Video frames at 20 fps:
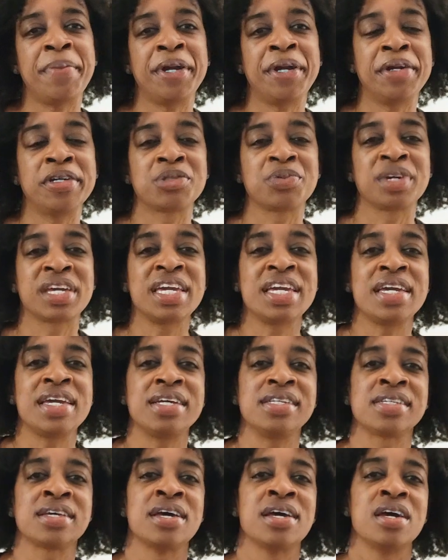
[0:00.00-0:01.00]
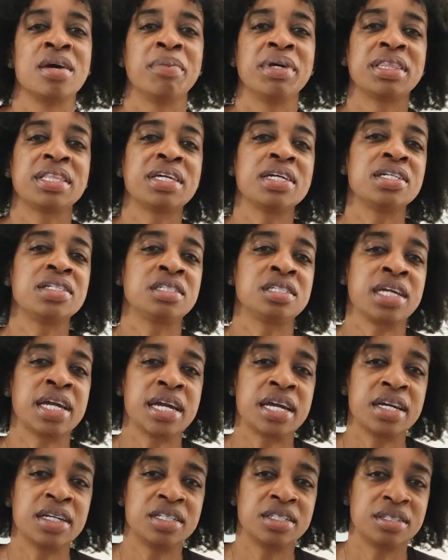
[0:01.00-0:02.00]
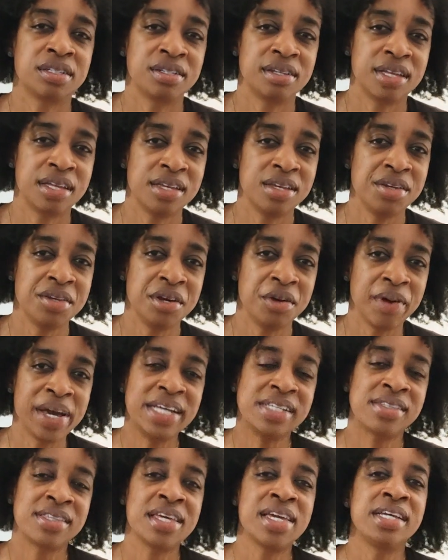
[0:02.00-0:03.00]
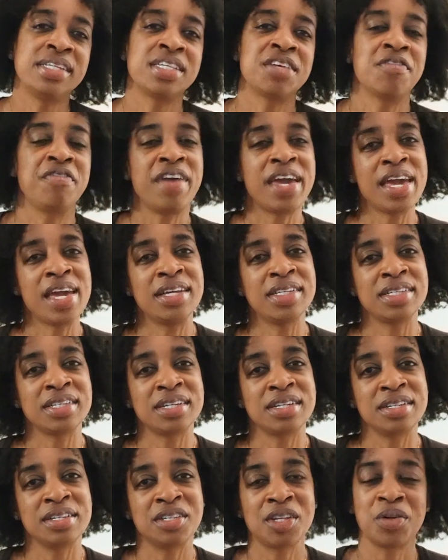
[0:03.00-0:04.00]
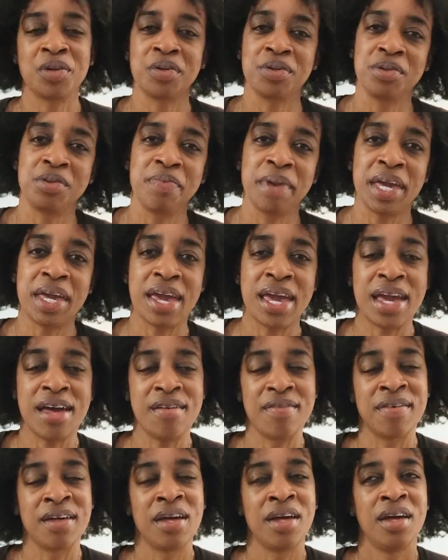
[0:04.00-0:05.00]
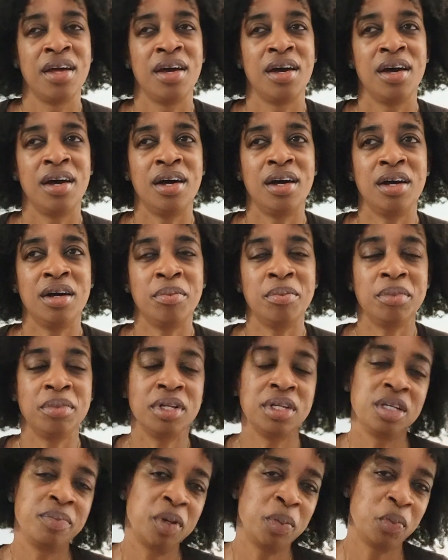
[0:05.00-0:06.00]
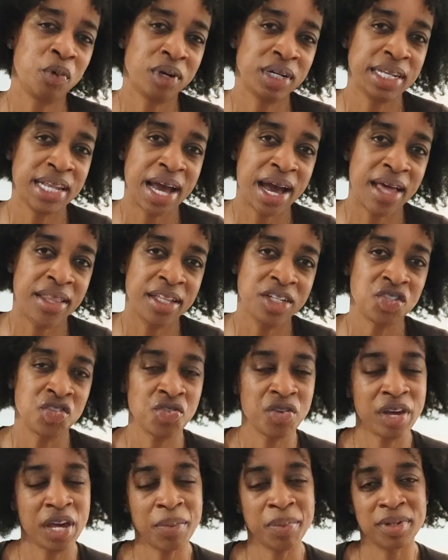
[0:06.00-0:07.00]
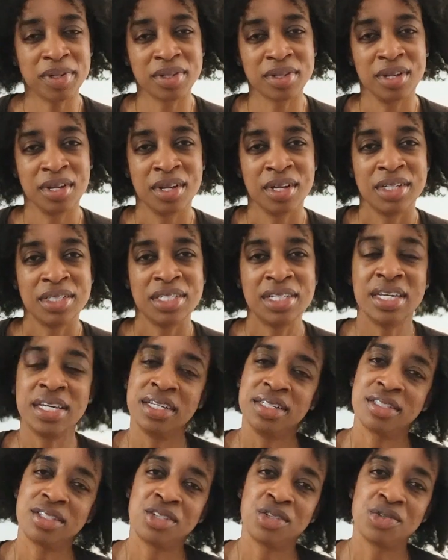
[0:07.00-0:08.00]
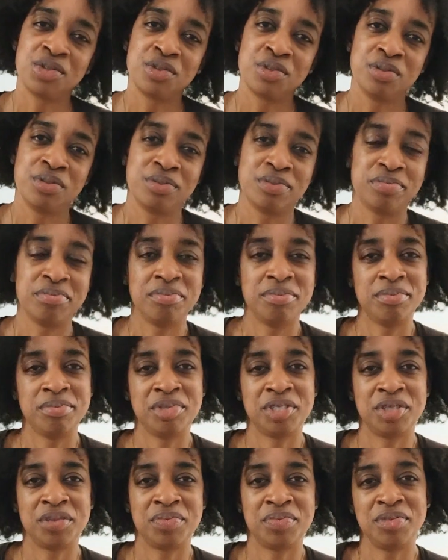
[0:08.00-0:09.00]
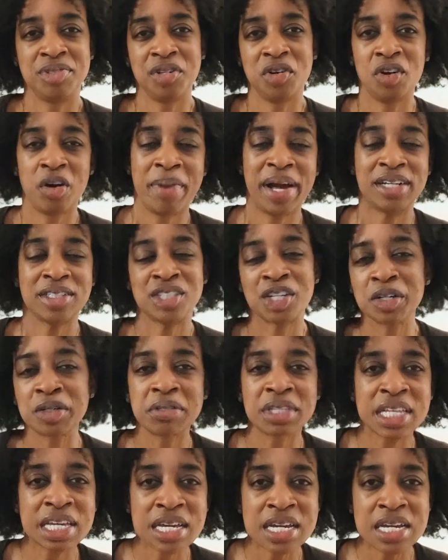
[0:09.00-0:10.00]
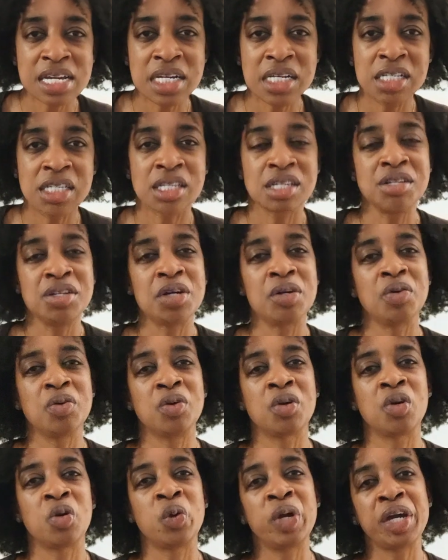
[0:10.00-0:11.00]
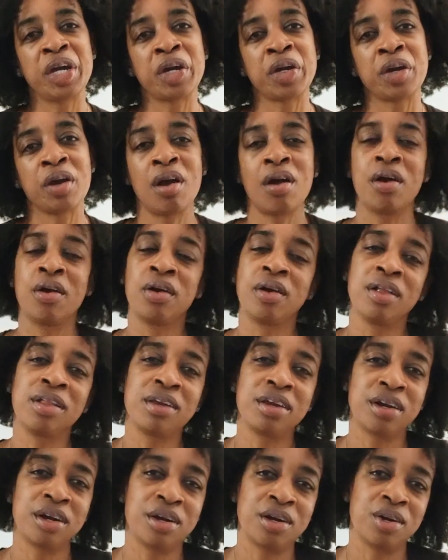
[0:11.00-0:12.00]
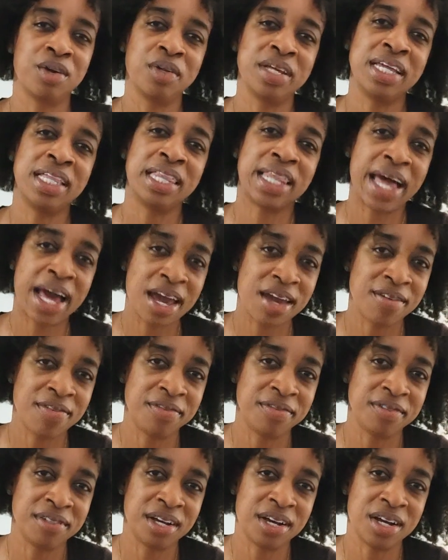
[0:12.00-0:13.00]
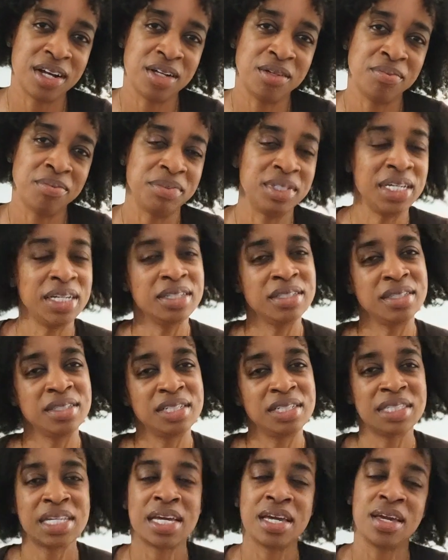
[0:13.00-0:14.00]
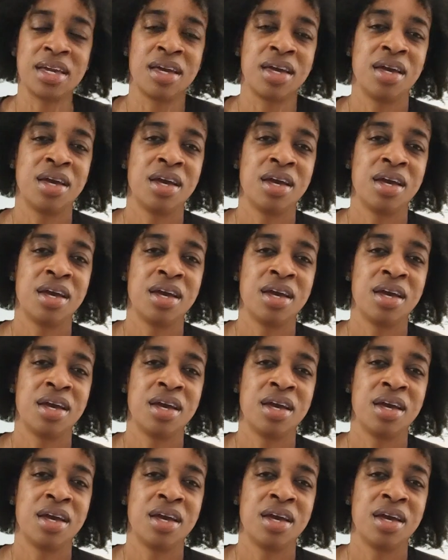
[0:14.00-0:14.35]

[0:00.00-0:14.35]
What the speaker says: parents were kids, but things change, you know, as things advance. And so you may have a little bit more knowledge, or you're able to get to know about certain things, you know, quicker or earlier on in life than to say